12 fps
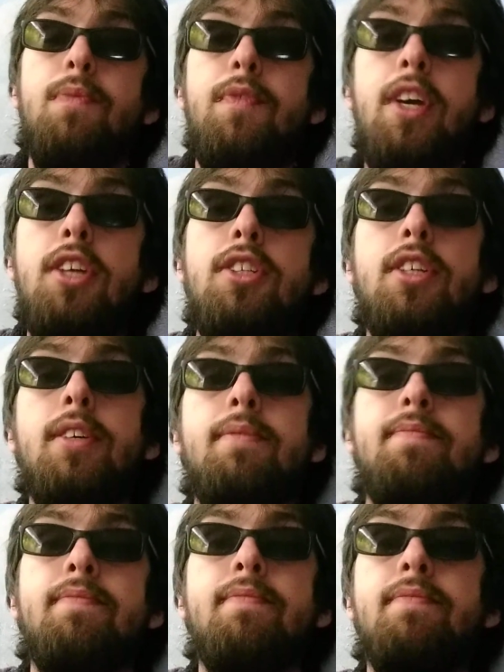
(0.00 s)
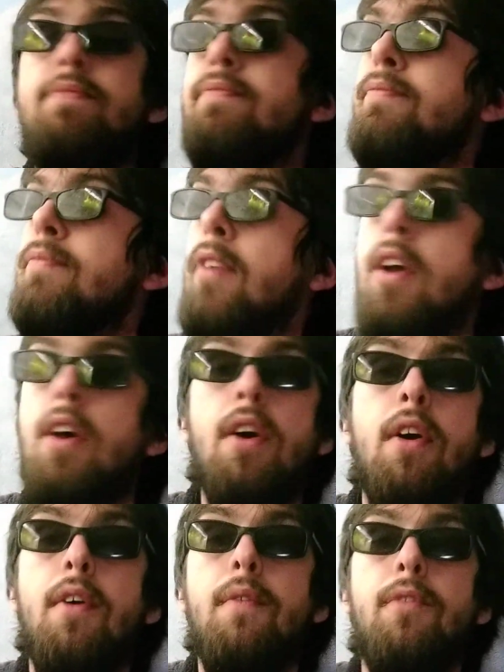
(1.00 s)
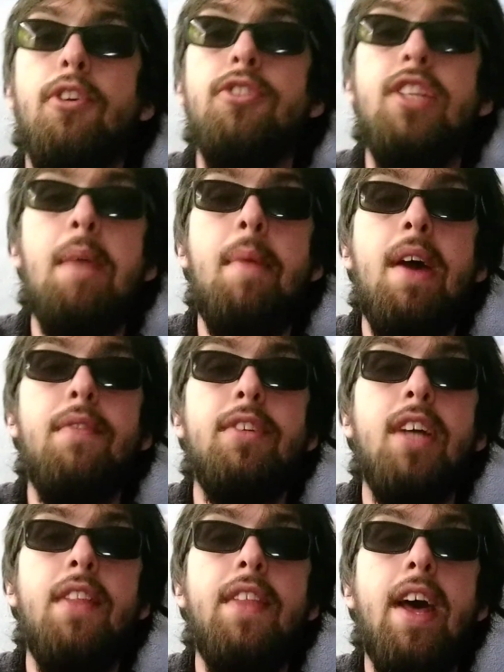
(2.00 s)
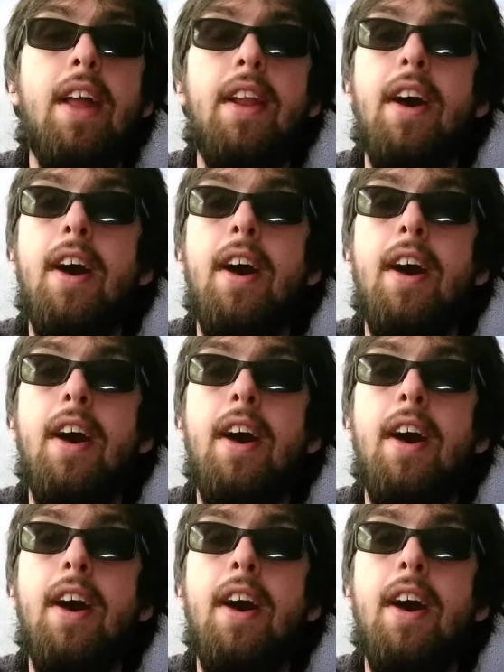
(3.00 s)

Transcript: fish. First time I ever done that.